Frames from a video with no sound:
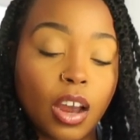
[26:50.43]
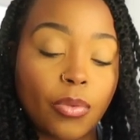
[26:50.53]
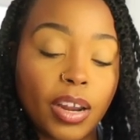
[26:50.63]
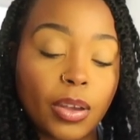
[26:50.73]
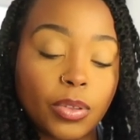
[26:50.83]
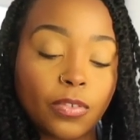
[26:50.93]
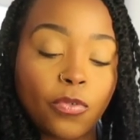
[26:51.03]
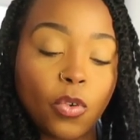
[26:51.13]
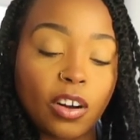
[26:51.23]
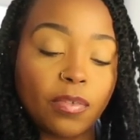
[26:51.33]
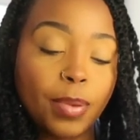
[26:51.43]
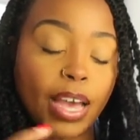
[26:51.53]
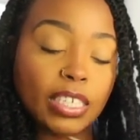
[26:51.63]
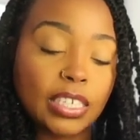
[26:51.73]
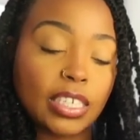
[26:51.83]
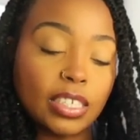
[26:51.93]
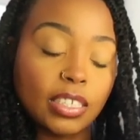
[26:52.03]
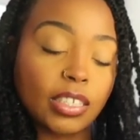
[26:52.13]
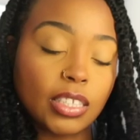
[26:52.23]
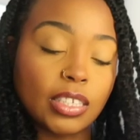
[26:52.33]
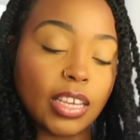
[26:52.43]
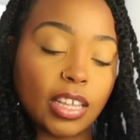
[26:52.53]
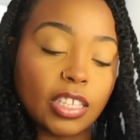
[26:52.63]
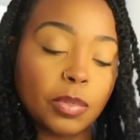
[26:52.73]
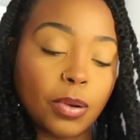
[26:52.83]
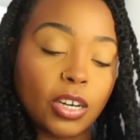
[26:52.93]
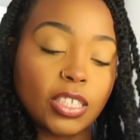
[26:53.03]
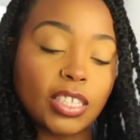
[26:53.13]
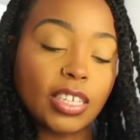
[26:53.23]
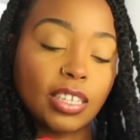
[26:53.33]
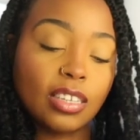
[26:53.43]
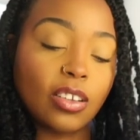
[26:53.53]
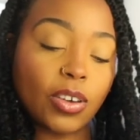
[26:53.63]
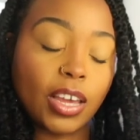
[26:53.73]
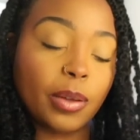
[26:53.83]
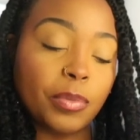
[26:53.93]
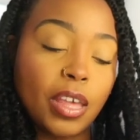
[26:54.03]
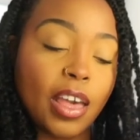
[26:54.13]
all right with a four of baskets yeah this person okay